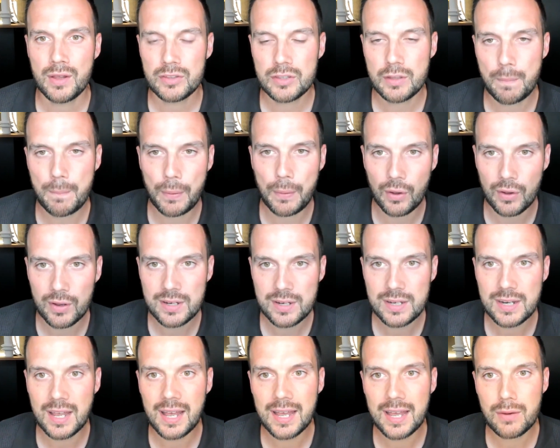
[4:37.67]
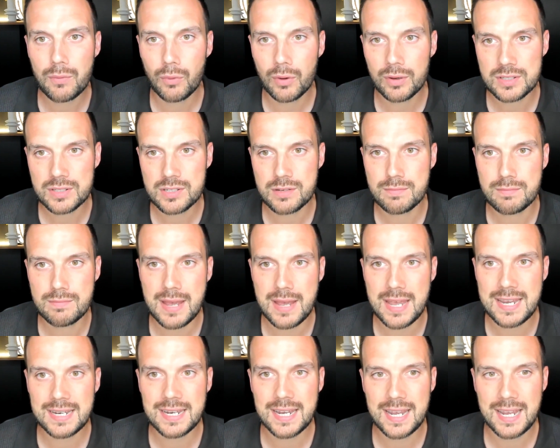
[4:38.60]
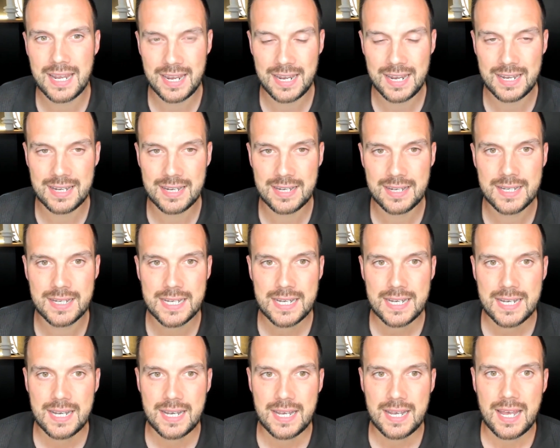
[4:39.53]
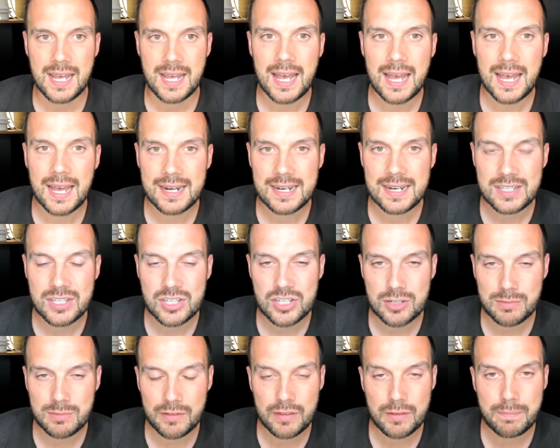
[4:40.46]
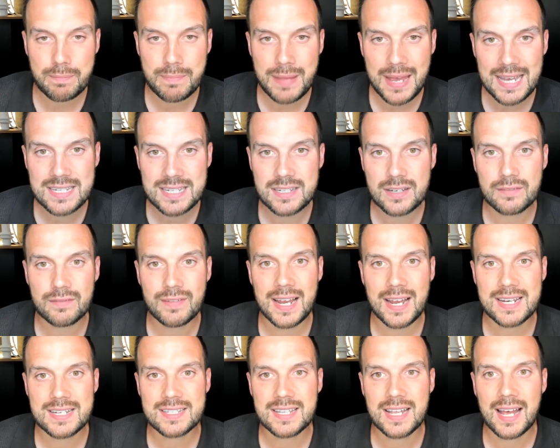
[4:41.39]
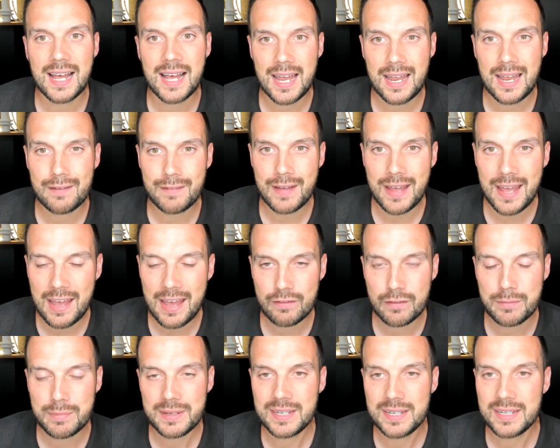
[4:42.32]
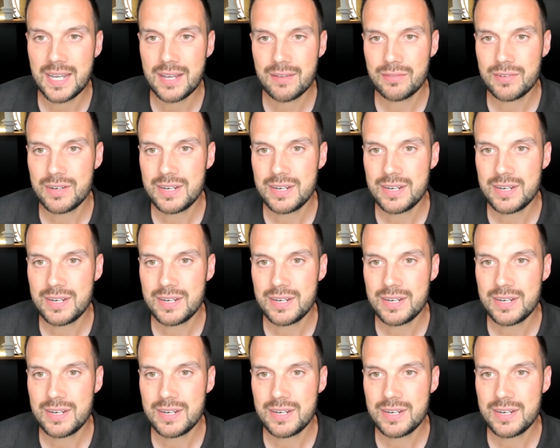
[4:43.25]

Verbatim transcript: the point I want to make here, and it's some of the best advice that I have ever been given,